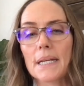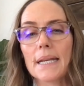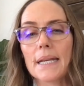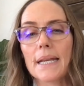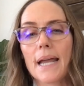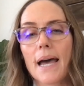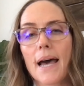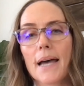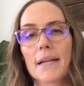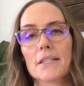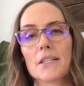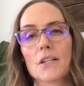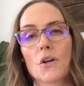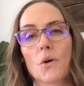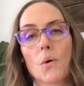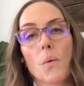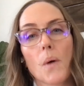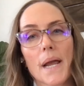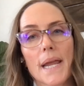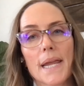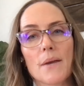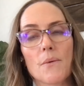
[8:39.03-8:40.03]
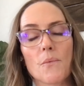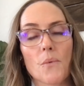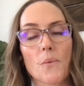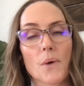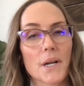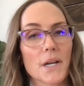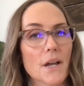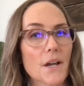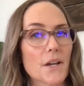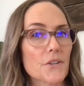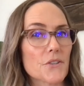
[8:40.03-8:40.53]
not quite
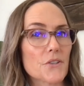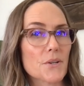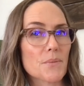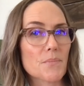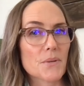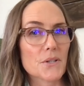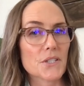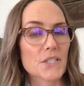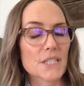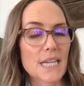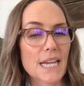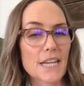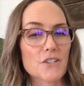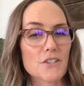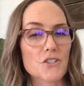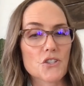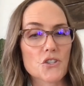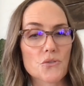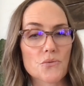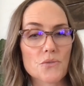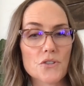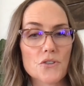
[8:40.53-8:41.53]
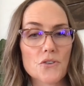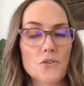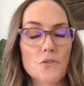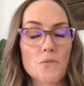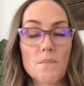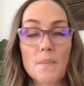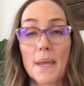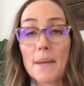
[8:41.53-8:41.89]
100% true,